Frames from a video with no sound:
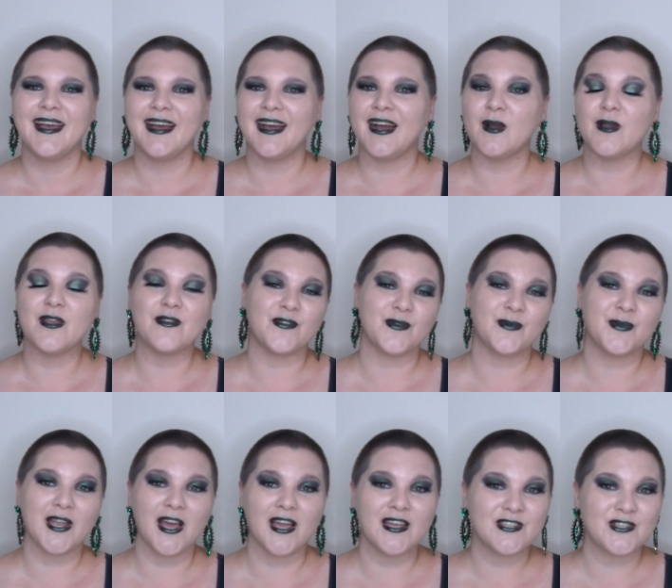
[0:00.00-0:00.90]
If you would
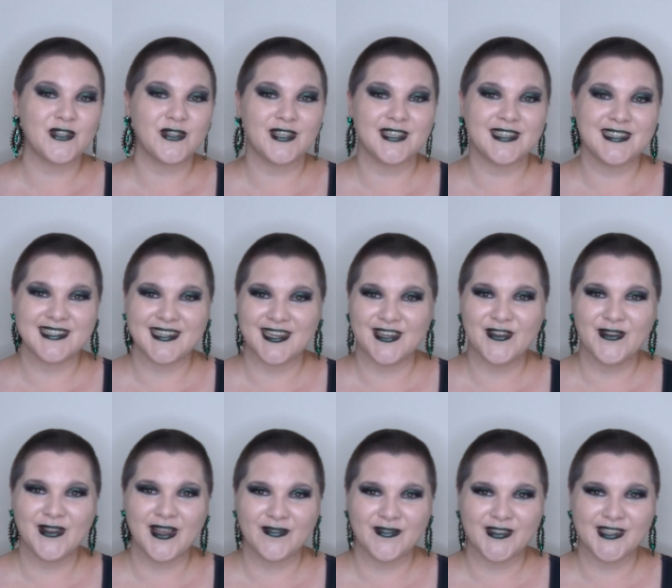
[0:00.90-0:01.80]
like to continue
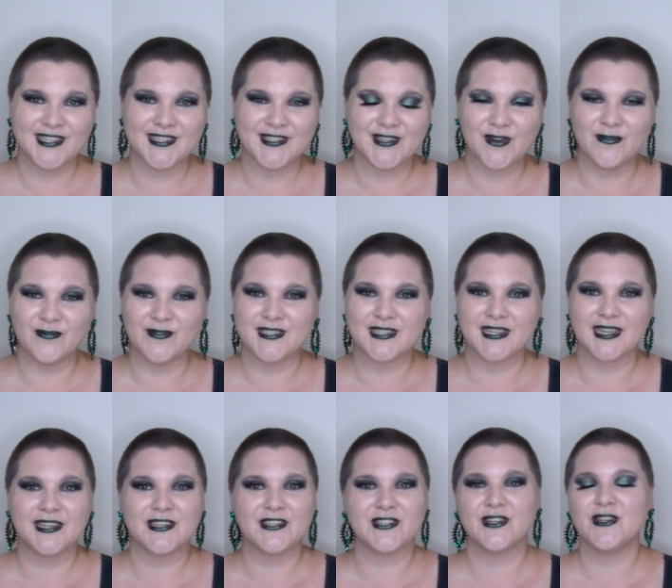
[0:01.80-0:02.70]
having this
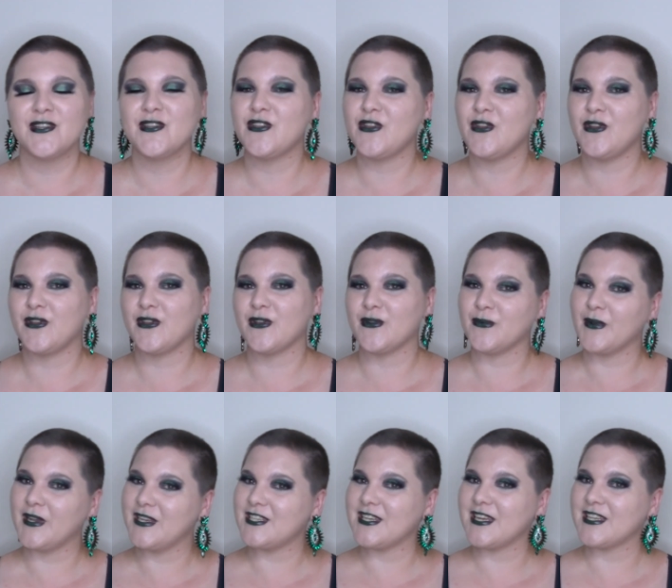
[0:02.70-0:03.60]
conversation, you can
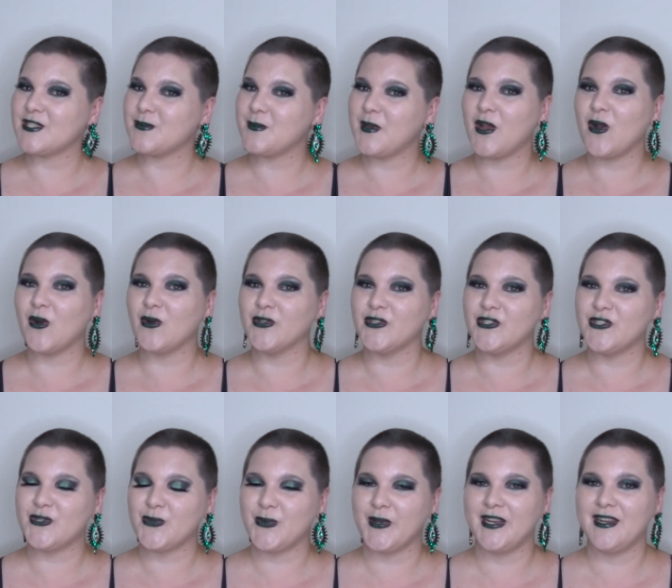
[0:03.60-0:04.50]
reach out to me on
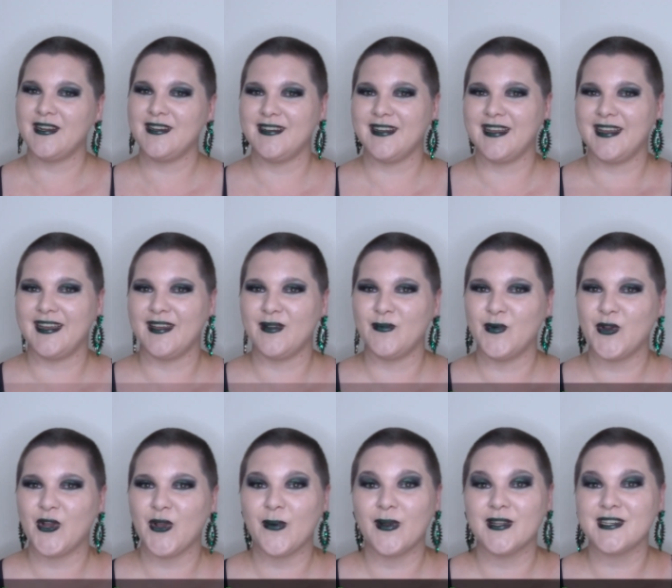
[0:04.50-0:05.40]
Twitter, and we'll
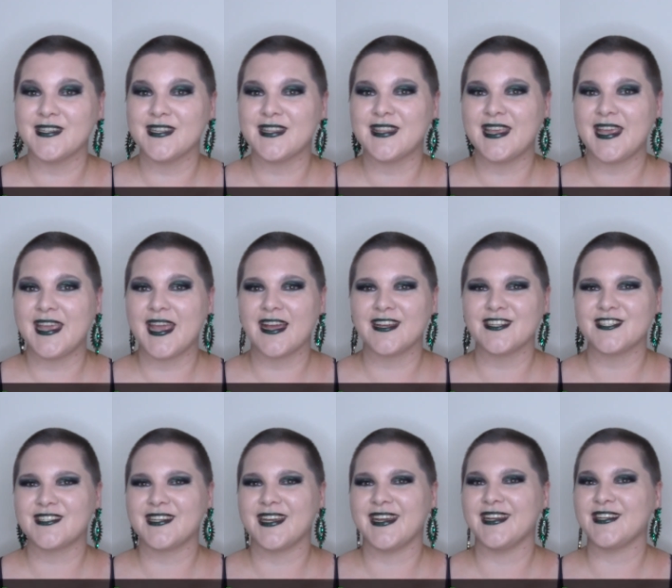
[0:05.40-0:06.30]
go under the
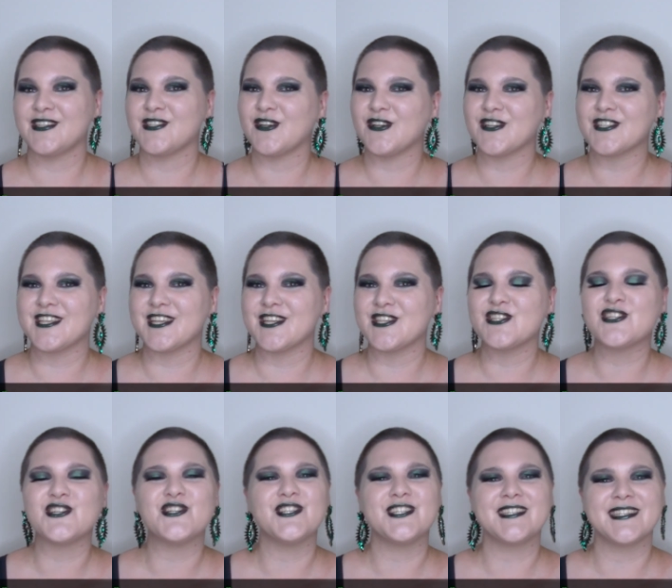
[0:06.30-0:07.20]
hashtag Toxic
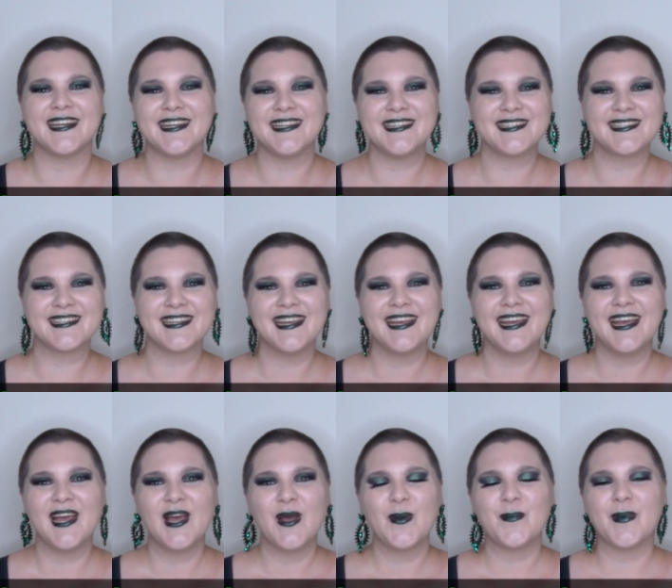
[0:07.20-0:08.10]
Tuesdays.
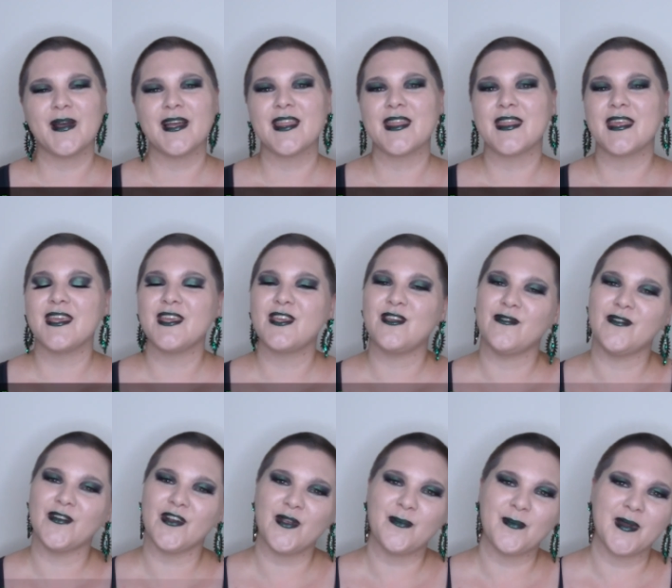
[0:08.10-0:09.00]
But thank you
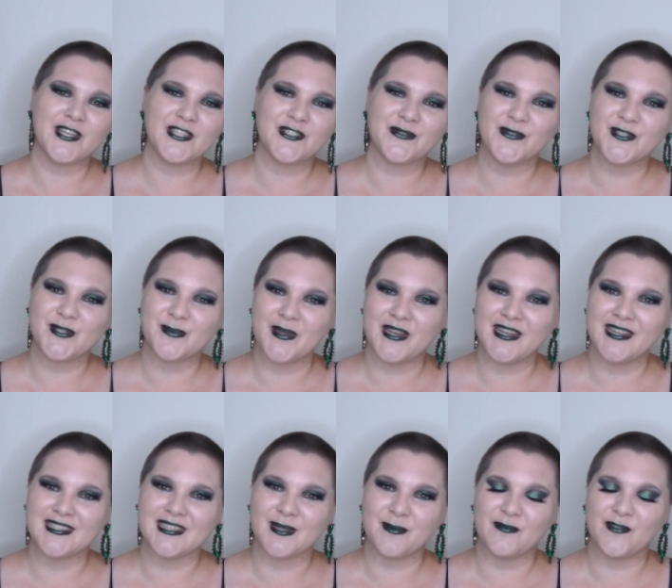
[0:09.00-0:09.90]
very much for spending
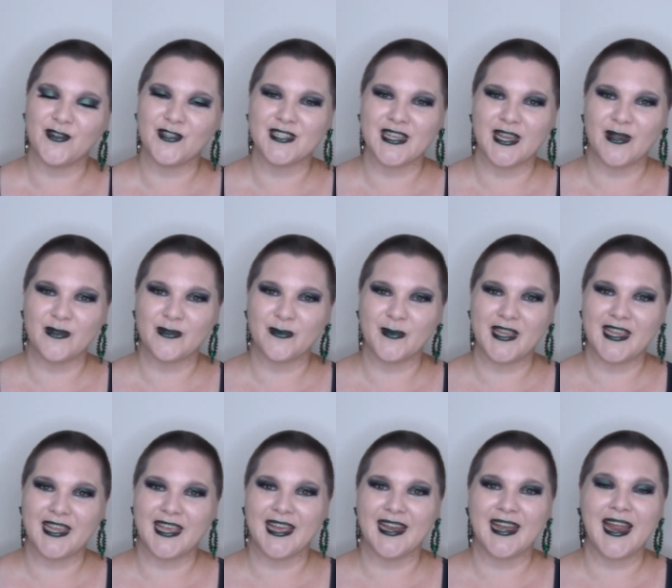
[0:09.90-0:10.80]
some of your day with me
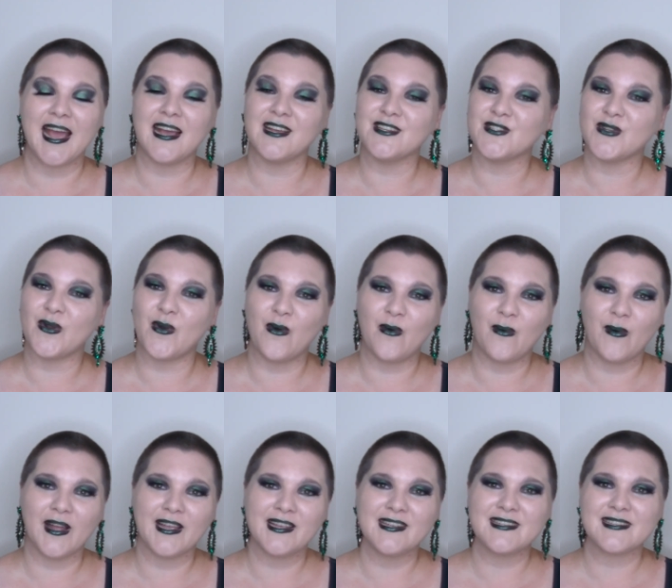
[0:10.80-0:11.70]
again. As
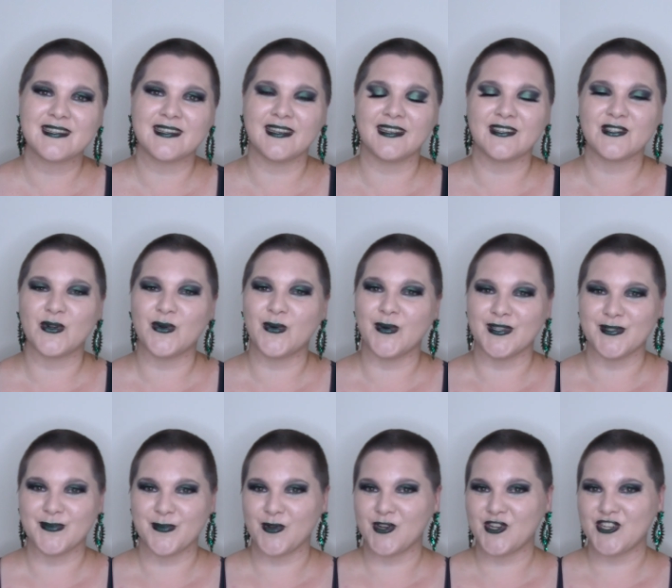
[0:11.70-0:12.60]
always, it's always
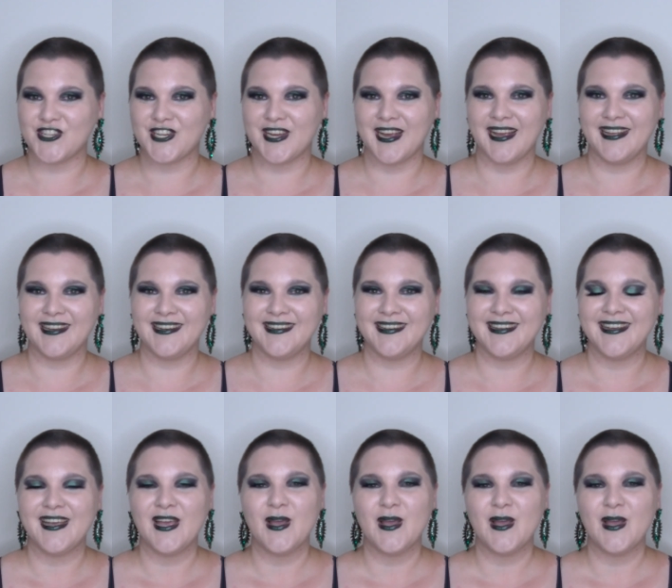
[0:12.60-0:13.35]
appreciated.